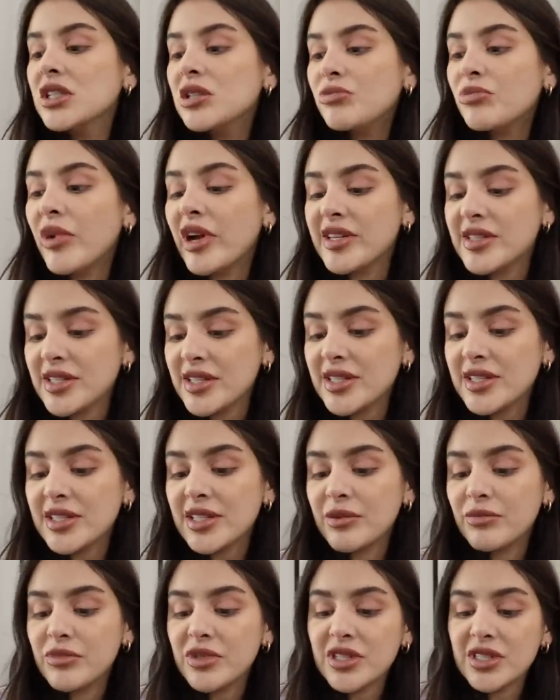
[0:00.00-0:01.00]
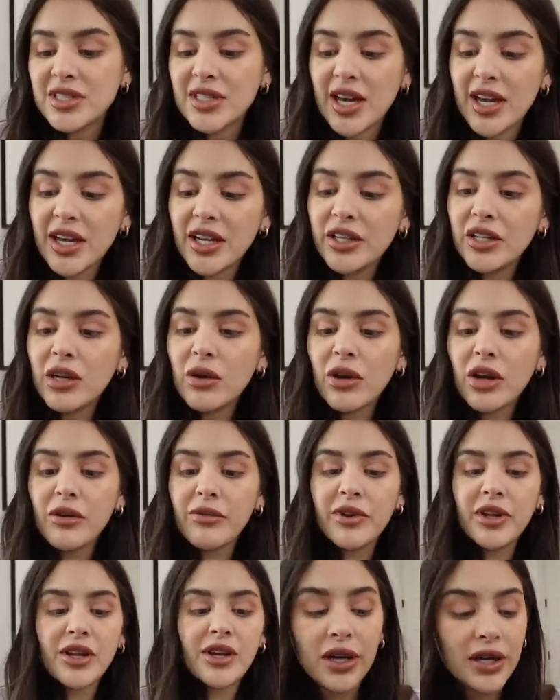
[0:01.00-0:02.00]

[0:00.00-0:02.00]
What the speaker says: my system set, you know what I mean?